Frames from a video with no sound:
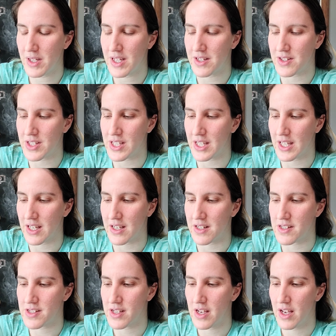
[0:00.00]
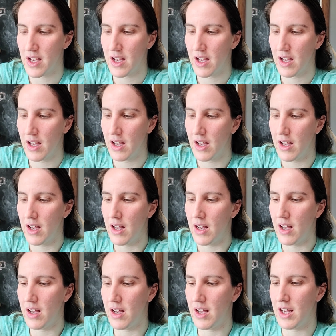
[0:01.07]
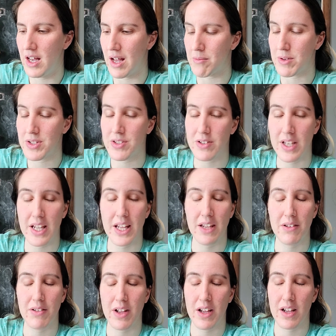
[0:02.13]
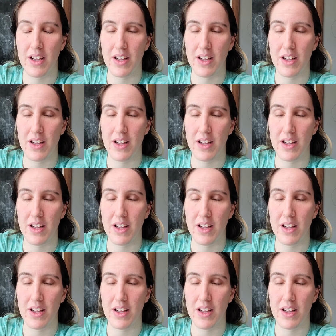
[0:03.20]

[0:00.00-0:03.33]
because of the kids. I'm also getting,